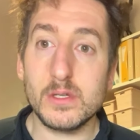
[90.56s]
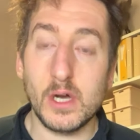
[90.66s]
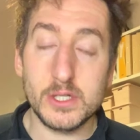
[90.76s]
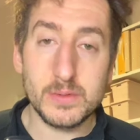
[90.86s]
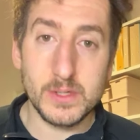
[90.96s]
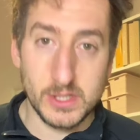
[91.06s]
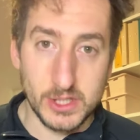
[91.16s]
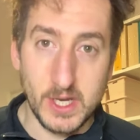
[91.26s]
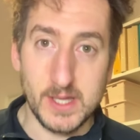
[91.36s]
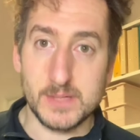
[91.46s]
I just wanted to
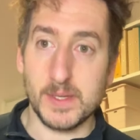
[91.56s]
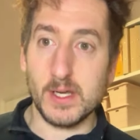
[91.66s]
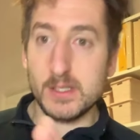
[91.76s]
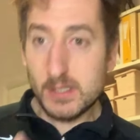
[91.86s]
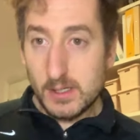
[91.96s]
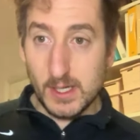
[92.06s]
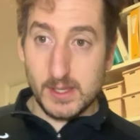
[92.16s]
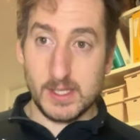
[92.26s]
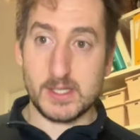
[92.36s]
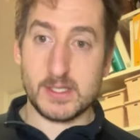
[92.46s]
share this because in
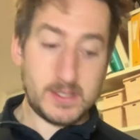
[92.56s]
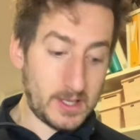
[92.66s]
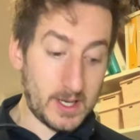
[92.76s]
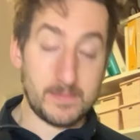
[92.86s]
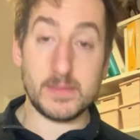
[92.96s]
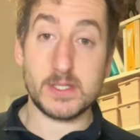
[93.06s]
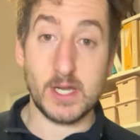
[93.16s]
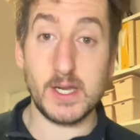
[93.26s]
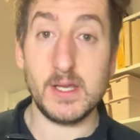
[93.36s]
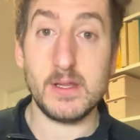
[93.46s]
this
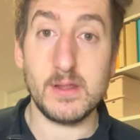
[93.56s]
study,